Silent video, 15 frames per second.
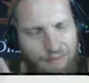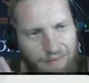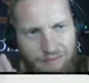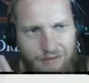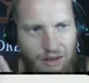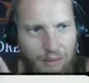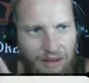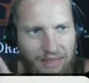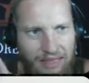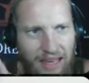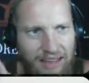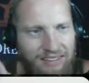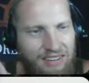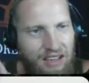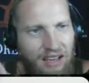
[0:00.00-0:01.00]
something like that.
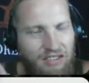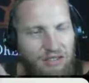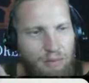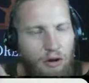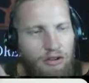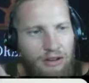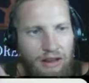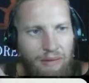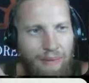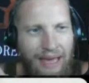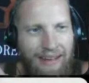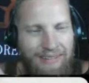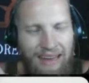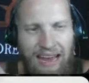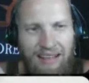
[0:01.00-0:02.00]
It's a Spartan
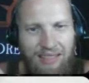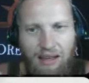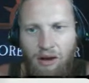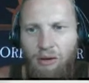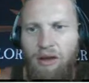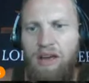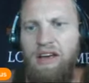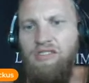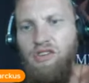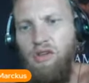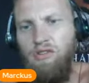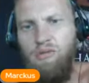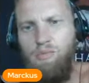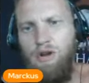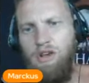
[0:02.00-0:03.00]
command tank though, so
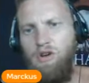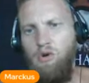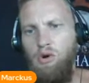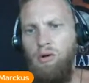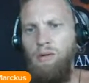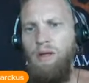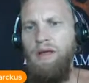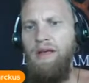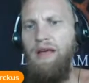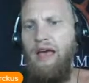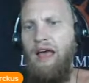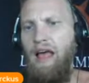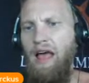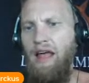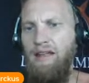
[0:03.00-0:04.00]
those are pretty cool.
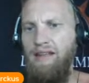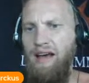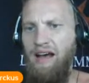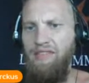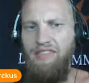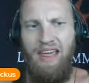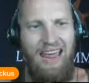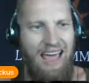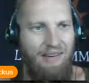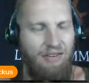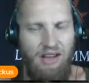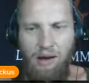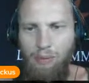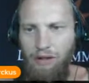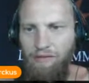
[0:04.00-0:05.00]
And they have a
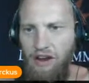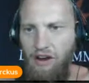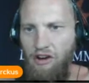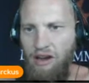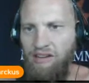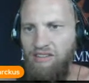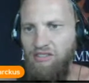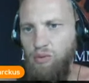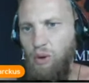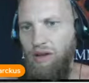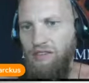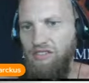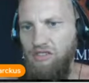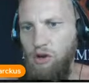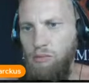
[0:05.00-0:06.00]
couple of variants as well.
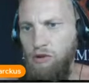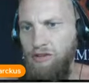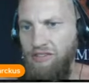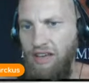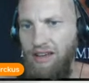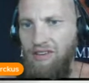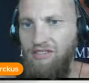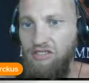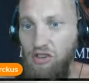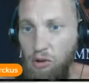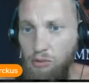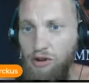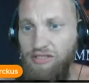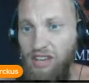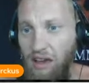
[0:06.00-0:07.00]
The
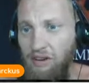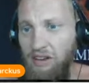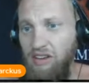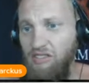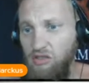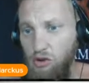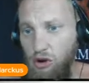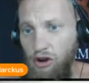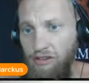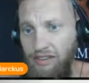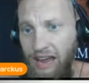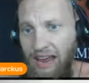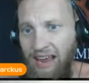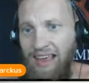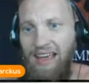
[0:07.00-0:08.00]
Cerberus Heavy Destroyer
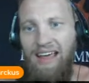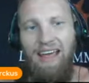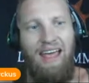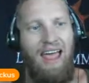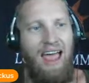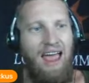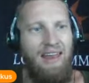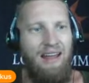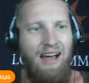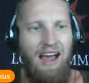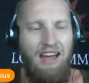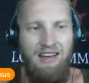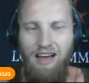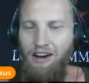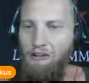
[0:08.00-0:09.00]
Tank, and
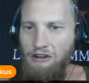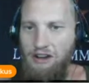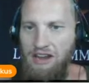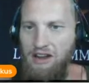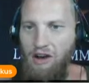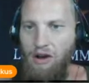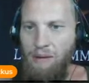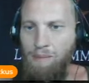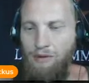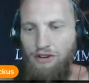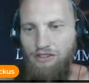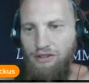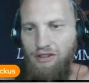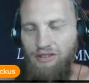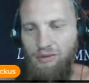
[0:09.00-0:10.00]
I already know, I'm pretty
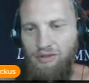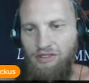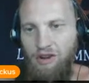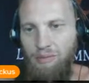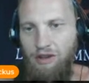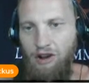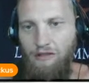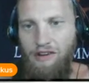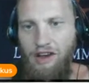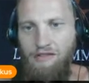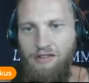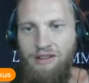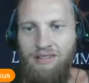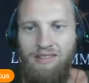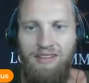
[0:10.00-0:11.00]
sure this one's going to be our
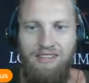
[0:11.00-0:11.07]
favorite, the